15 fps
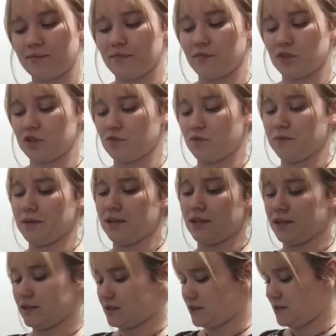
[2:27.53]
which will be
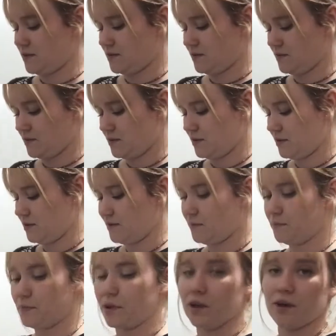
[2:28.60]
linked
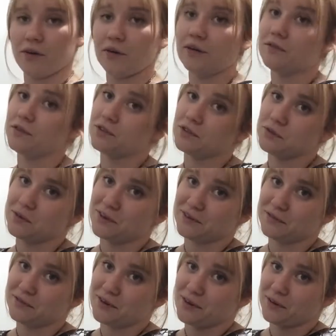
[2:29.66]
below if you do want to
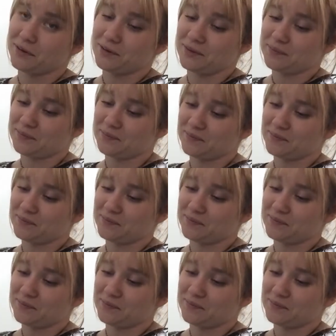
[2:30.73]
follow it,